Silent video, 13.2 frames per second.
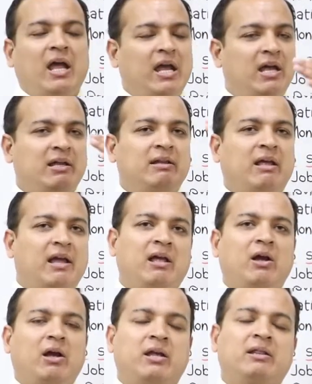
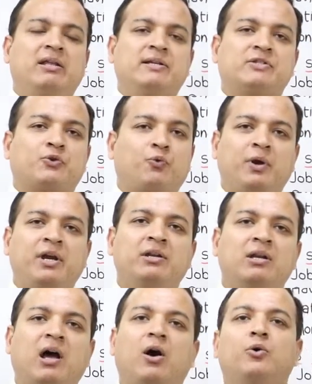in the screen
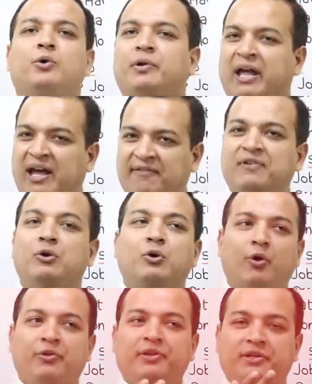now. You can have a look on